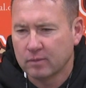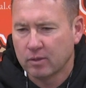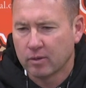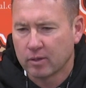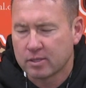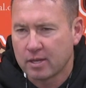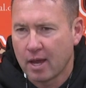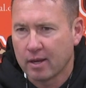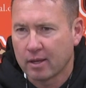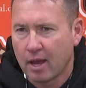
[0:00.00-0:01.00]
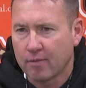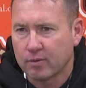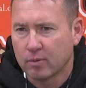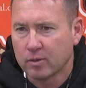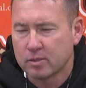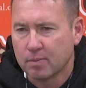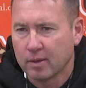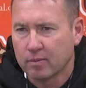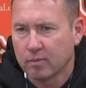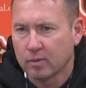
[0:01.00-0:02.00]
you're ecstatic afterwards,
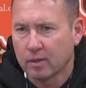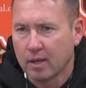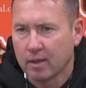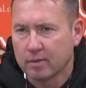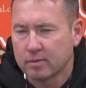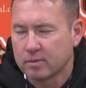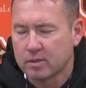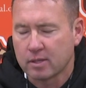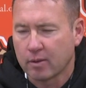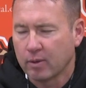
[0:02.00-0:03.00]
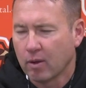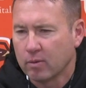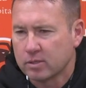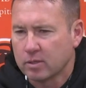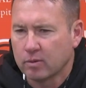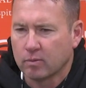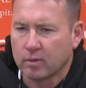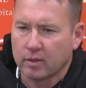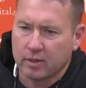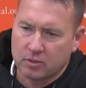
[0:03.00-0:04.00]
but we'll just like we always do,
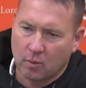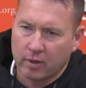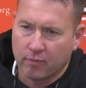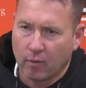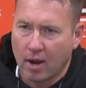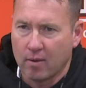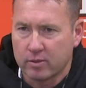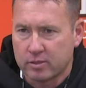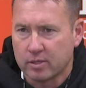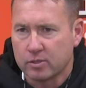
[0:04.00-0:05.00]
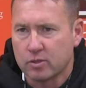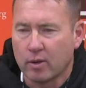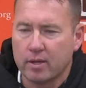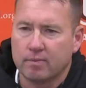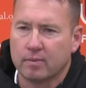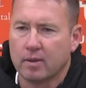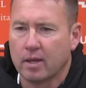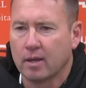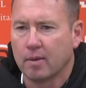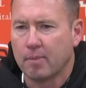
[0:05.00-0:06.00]
we'll get 24 hours to enjoy it, and
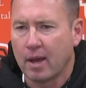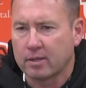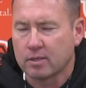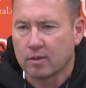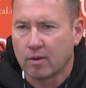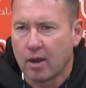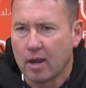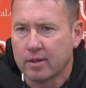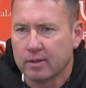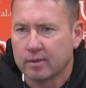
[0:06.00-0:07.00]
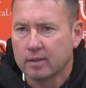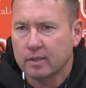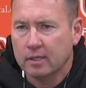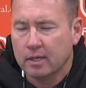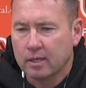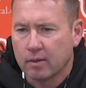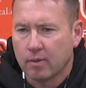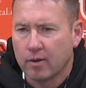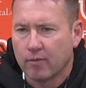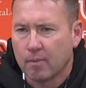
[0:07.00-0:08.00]
then back to the grind and get
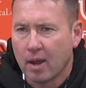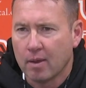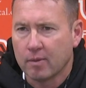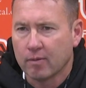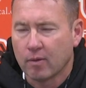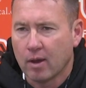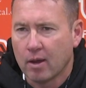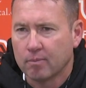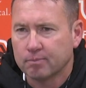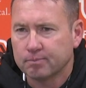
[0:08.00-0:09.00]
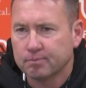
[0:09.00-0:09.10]
ready for Miami of Ohio.